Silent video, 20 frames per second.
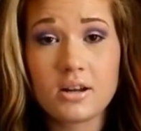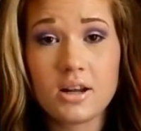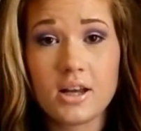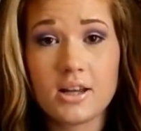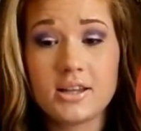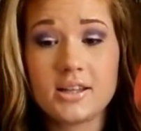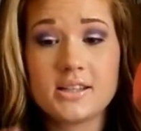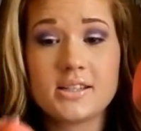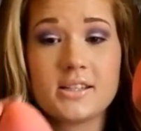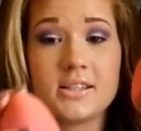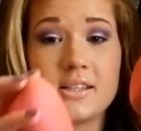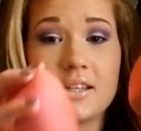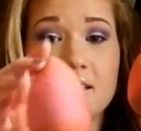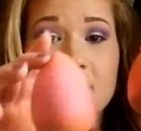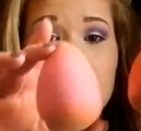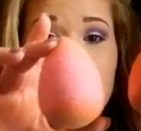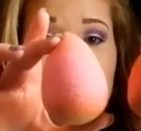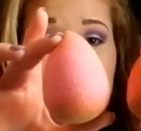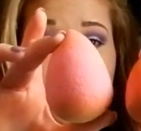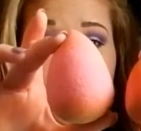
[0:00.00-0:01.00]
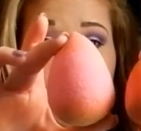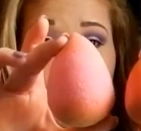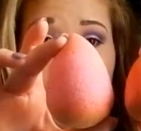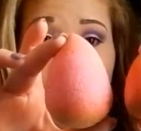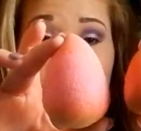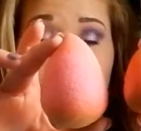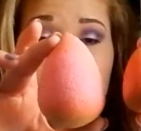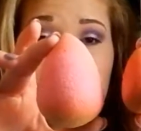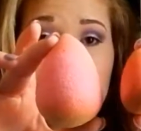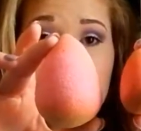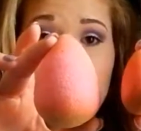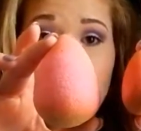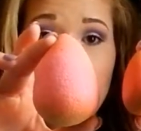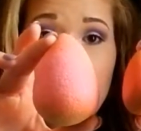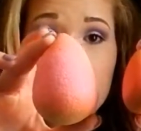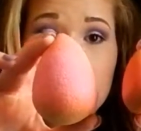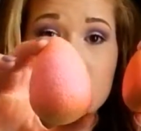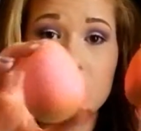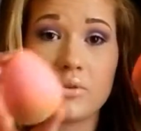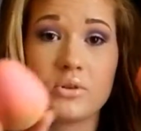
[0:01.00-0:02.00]
and this is the size of it when it's
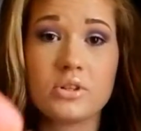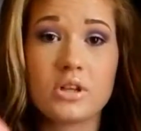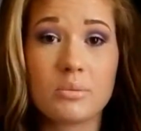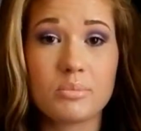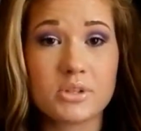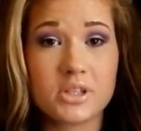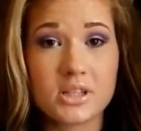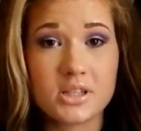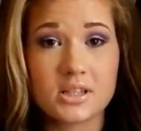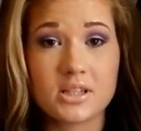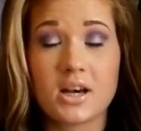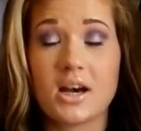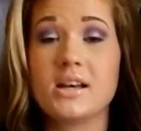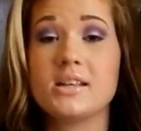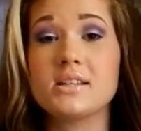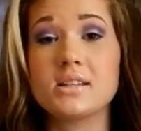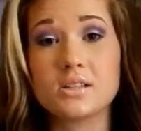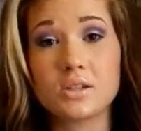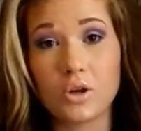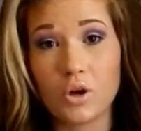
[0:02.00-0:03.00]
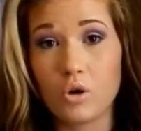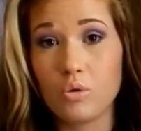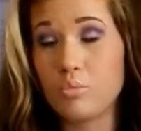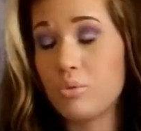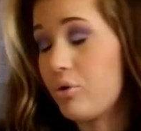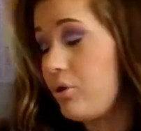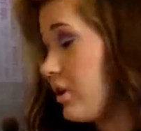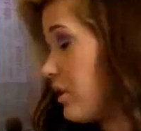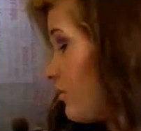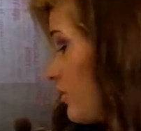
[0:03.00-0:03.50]
wet. So it doubles in size. It's the whole point